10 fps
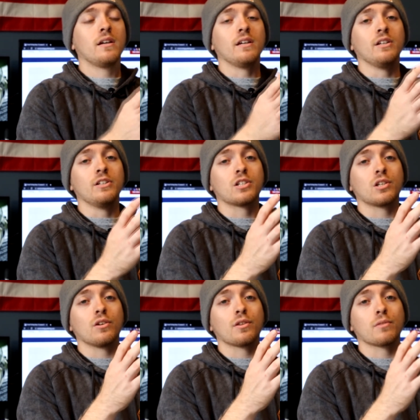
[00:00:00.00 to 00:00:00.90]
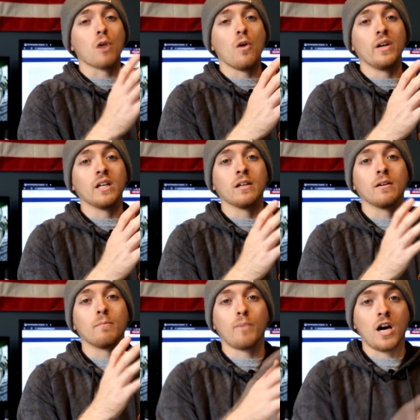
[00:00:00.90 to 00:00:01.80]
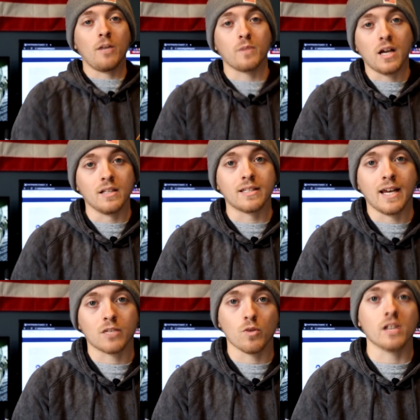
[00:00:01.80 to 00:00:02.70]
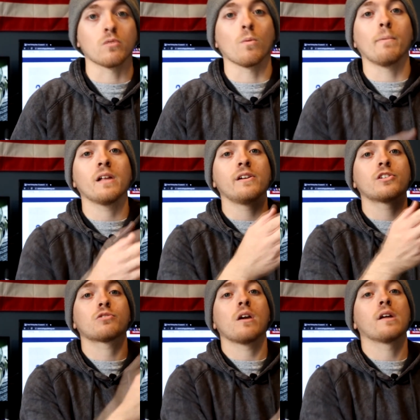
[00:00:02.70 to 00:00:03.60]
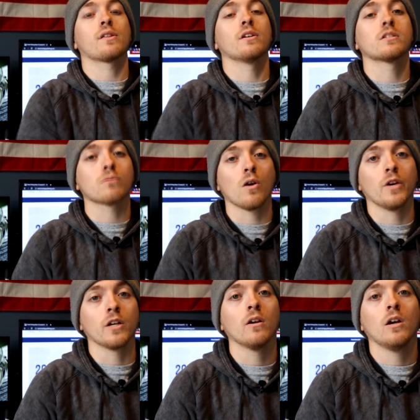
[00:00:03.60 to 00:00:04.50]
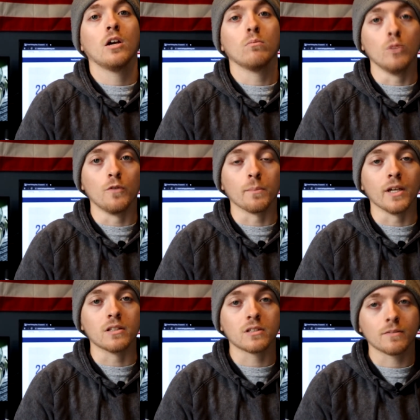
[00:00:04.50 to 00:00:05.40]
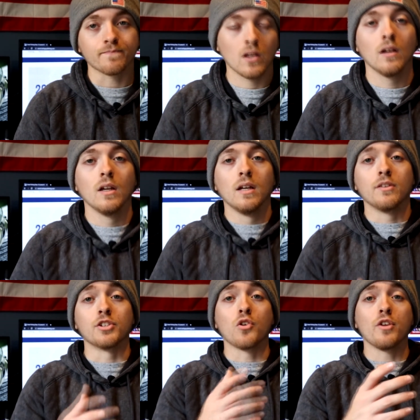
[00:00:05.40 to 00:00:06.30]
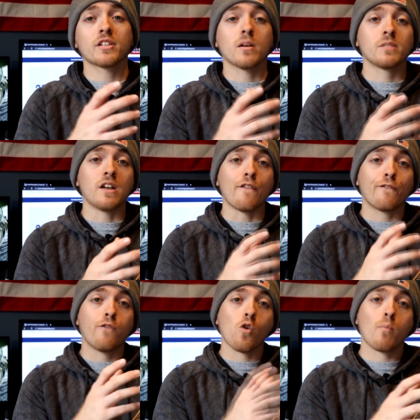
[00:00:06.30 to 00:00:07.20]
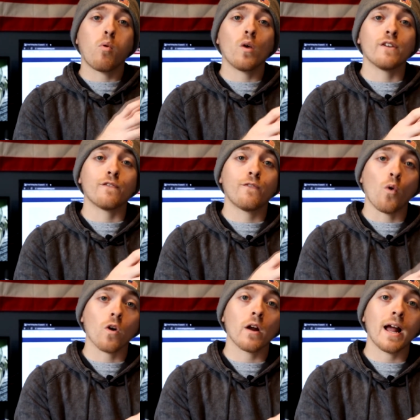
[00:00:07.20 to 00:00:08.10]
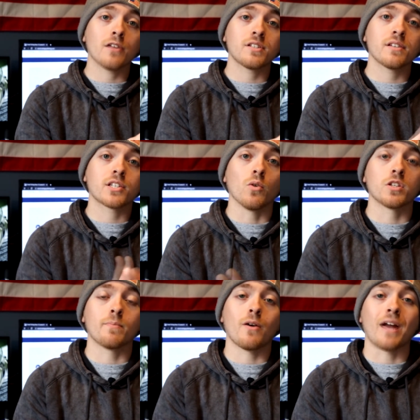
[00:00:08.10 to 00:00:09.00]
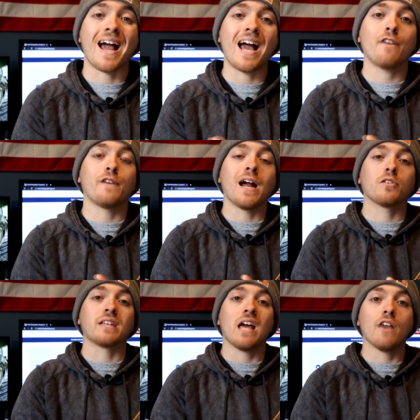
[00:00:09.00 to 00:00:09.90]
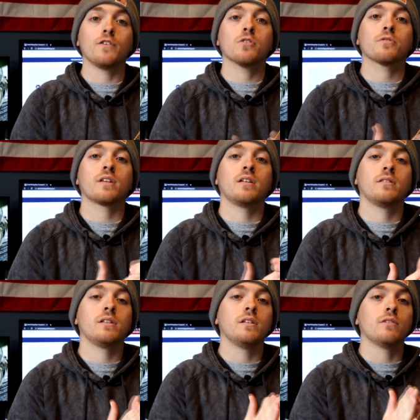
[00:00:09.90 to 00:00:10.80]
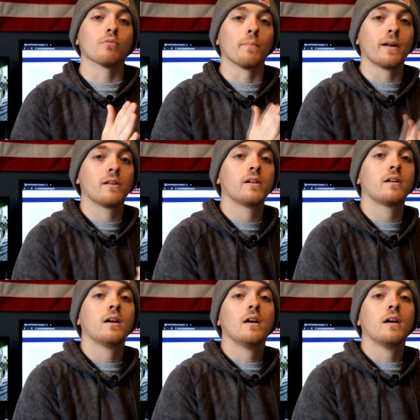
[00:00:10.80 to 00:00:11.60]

is throwing bottom contact, whereas the Rebellion strength is throwing moving baits. The Zodias comes in at 4.4 ounces, so it's about a half an ounce heavier than the Rebellion,